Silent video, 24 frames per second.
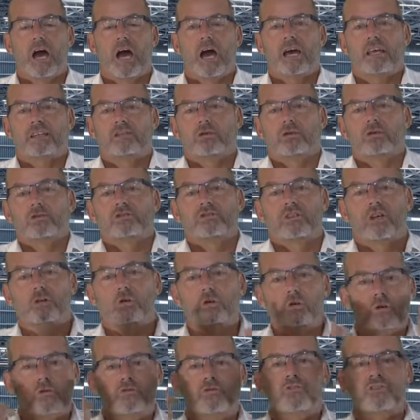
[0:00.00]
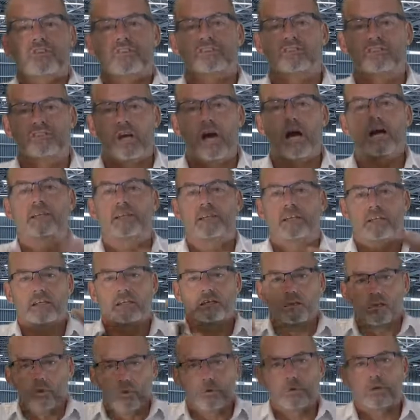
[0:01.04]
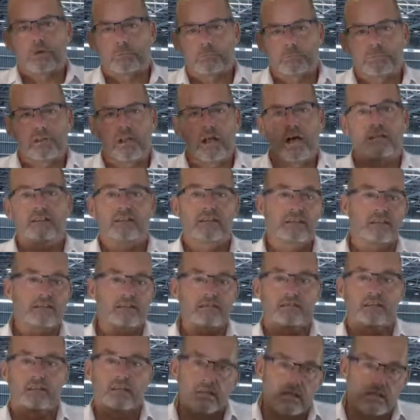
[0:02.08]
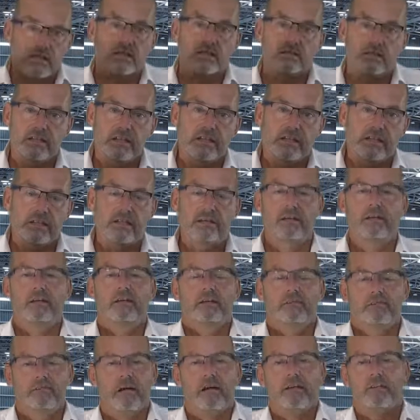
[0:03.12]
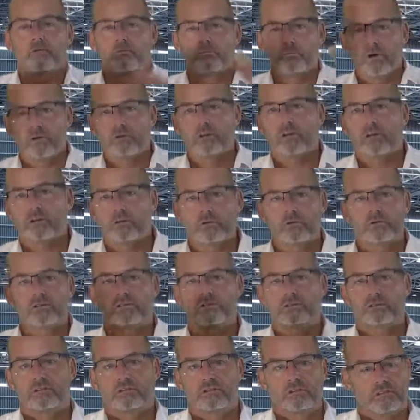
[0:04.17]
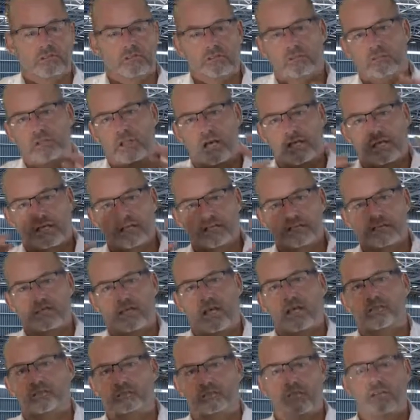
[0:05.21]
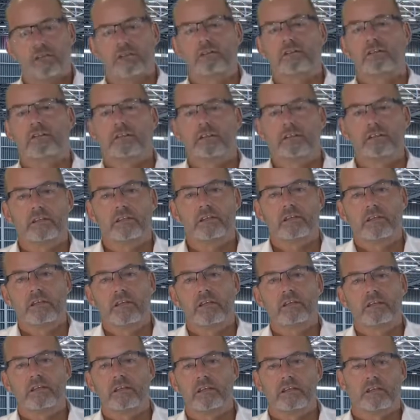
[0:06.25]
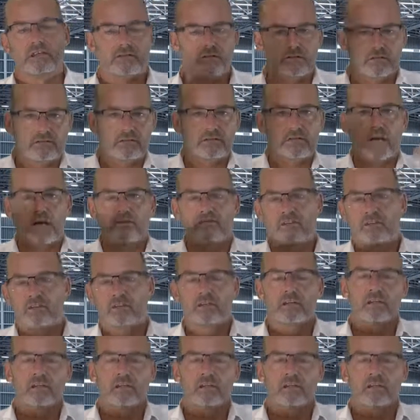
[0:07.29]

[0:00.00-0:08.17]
It's also good for the psyche to look at a plant that's clean rather than one that looks like it hasn't been cleaned in years, covered in